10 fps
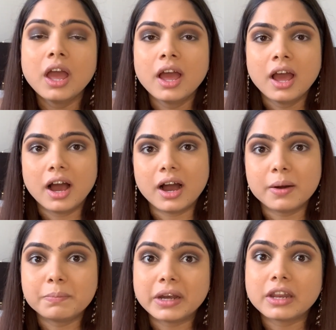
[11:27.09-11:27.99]

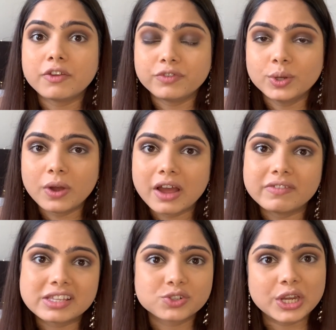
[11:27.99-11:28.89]
But if you have
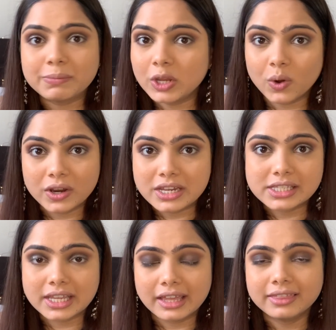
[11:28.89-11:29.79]
extremely oily
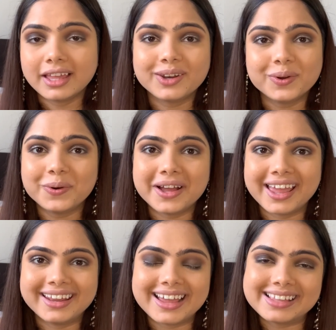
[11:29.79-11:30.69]
skin, then go
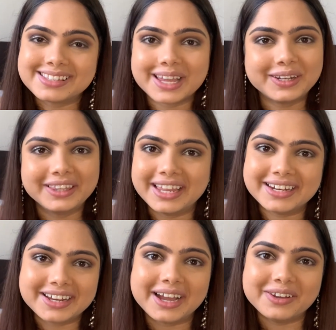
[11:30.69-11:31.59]
ahead and set the
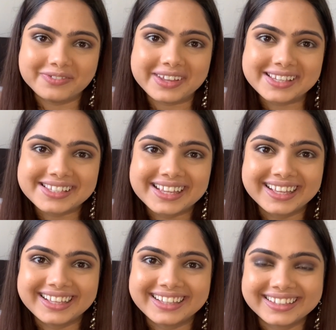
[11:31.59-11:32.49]
entire face.
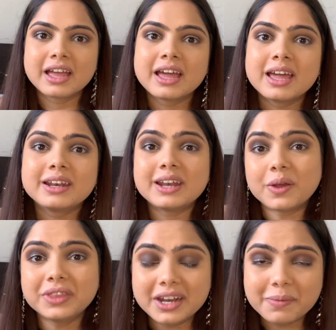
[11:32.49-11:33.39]
Now
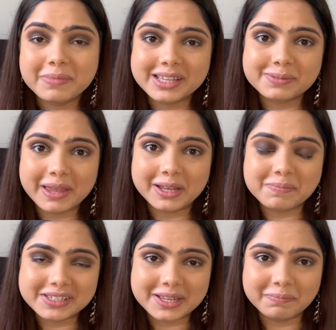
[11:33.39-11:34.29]
that our base makeup
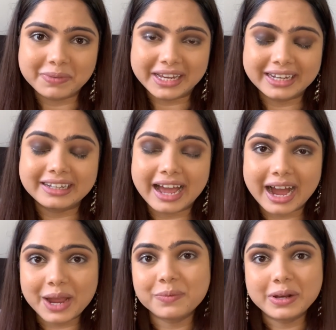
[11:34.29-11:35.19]
is complete,
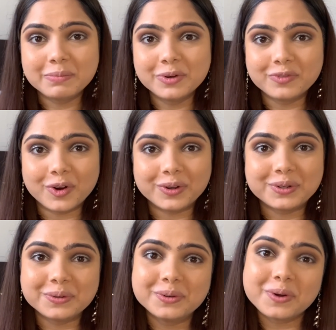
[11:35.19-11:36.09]
I will move on
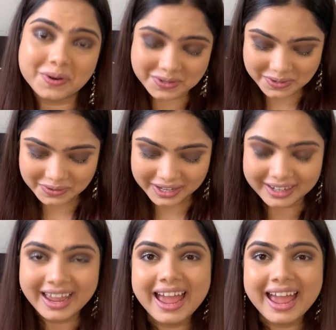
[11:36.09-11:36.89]
to contouring.